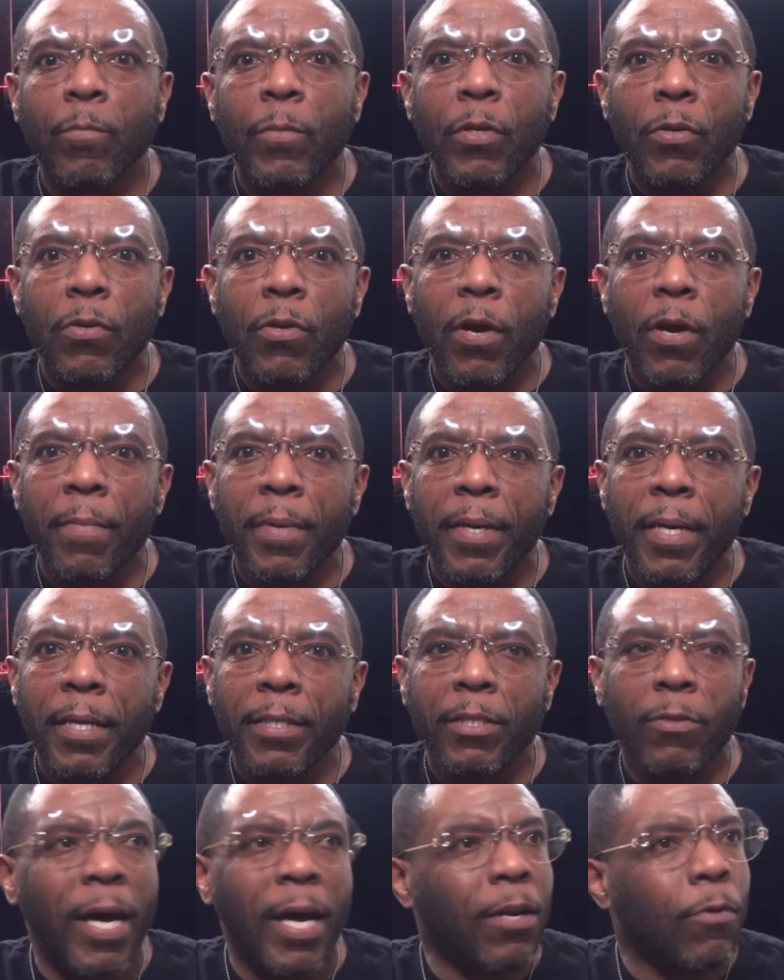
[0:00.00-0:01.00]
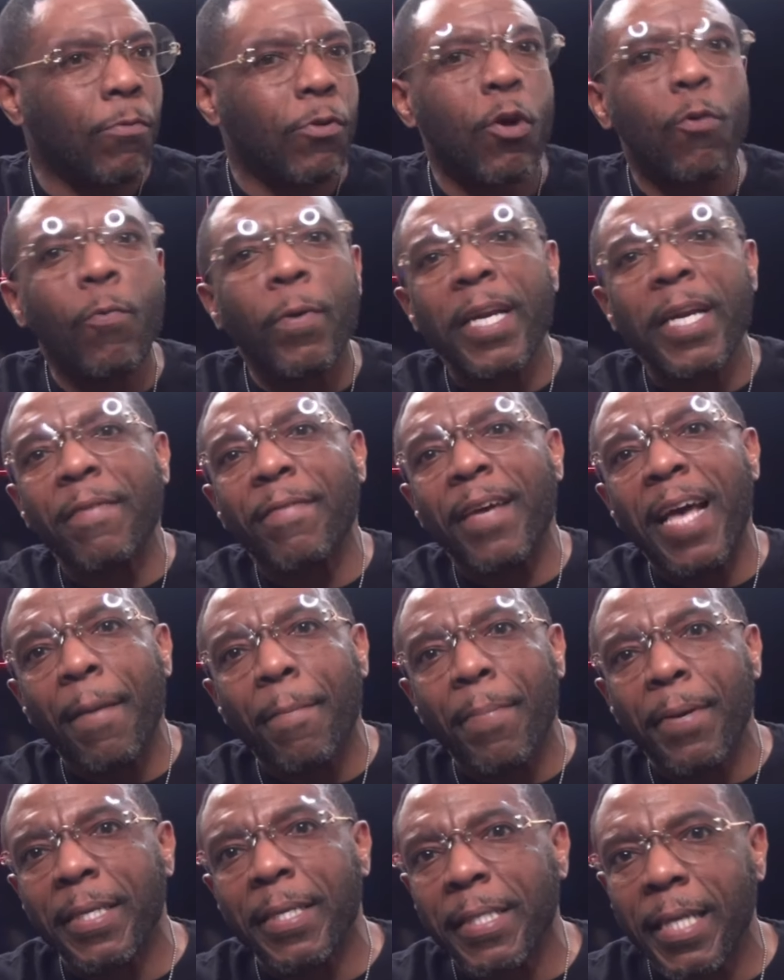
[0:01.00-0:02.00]
You know what I mean? So I don't know whatever
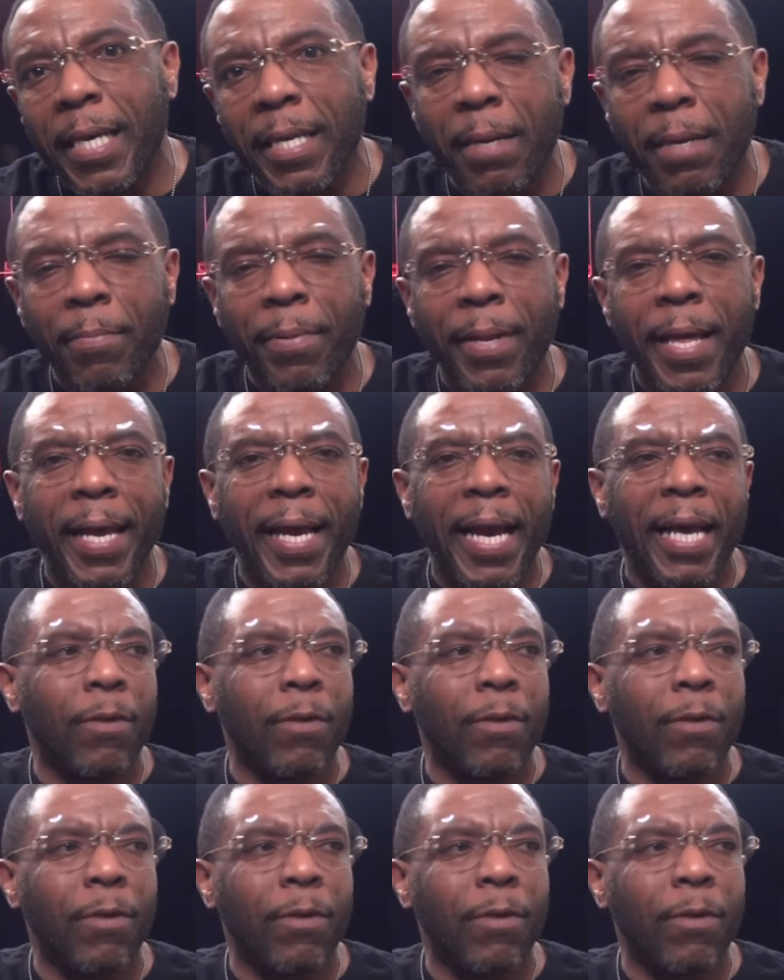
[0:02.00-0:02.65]
happened to Skinny Black.